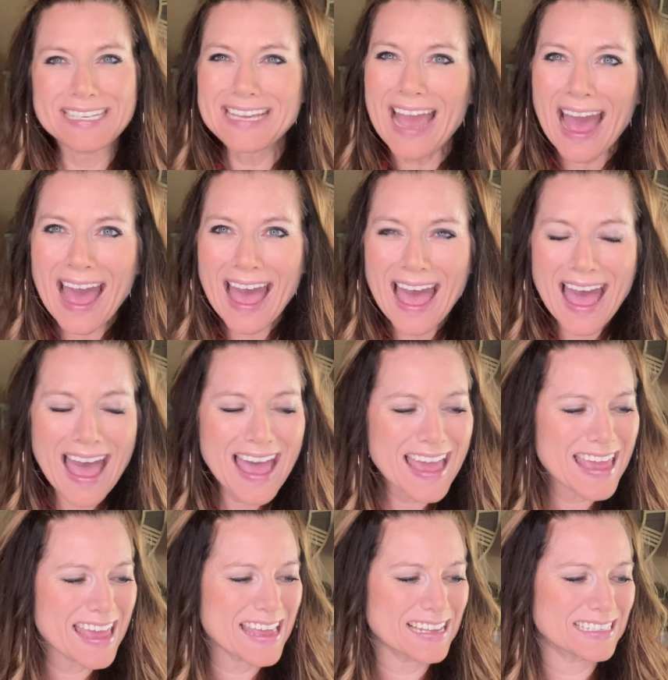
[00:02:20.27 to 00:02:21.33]

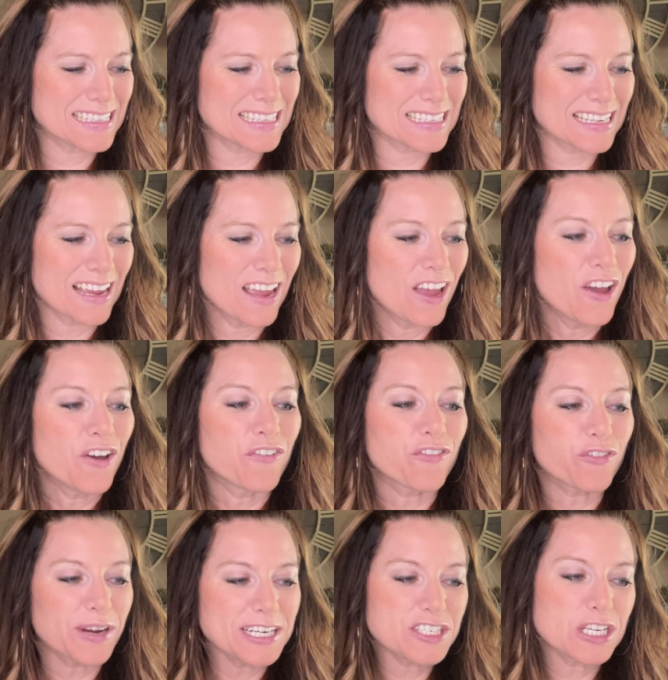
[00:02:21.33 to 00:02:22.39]
Yes!
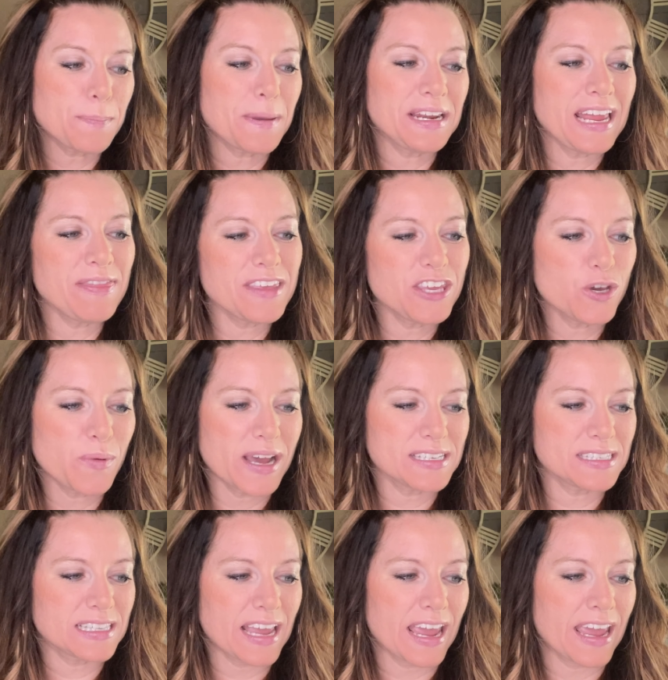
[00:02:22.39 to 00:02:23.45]
Free shipping in the
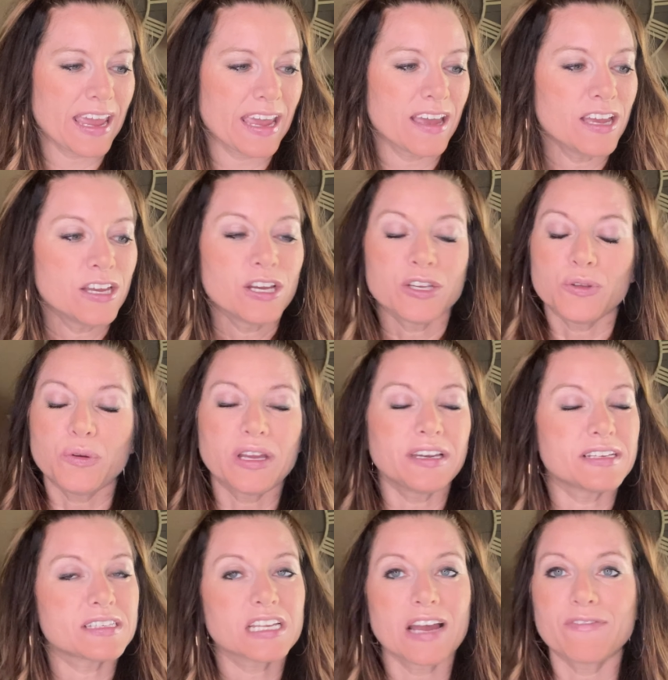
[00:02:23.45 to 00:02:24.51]
USA. You can
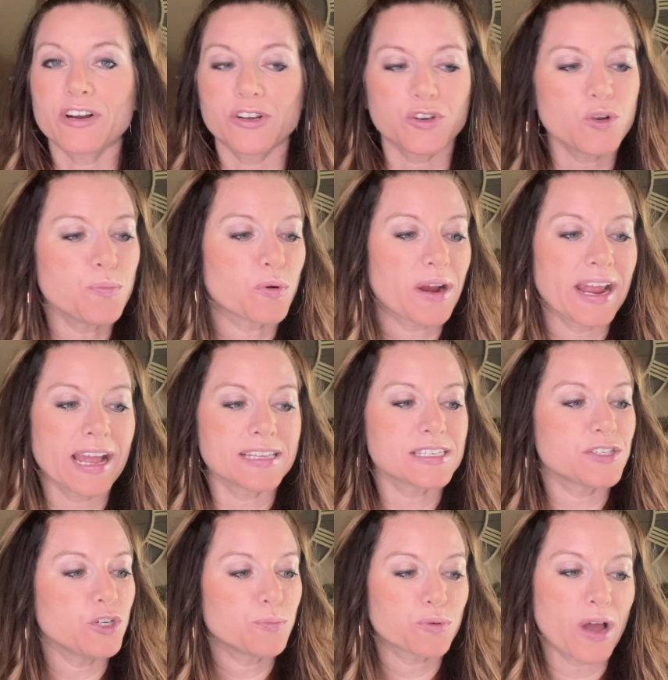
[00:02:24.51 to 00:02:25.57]
discover new brands,
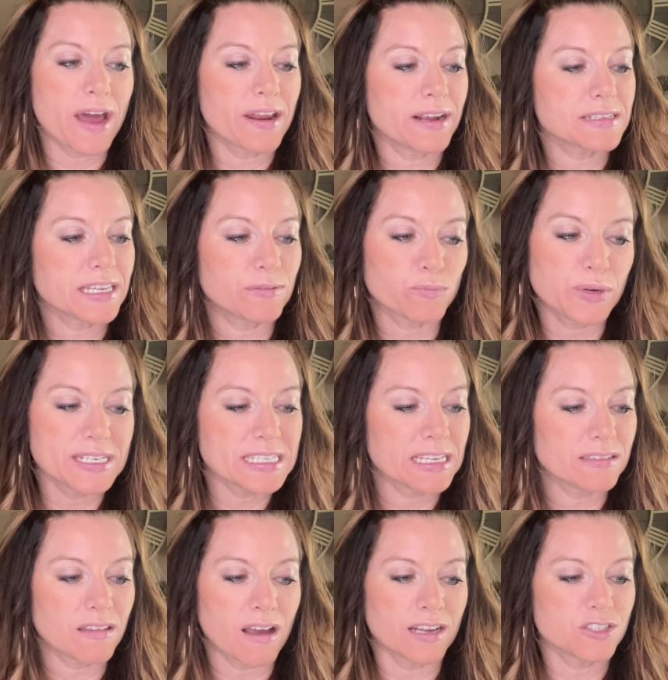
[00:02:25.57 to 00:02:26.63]
new products, and
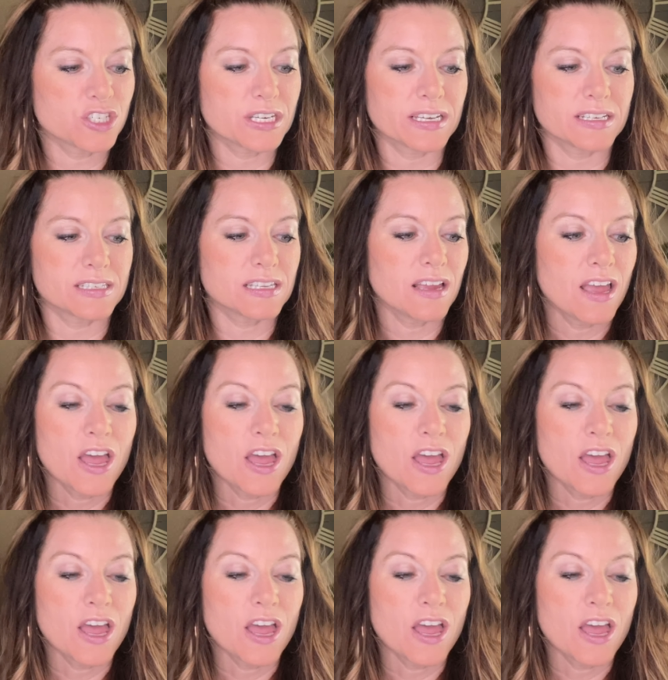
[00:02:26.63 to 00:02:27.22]
recent launches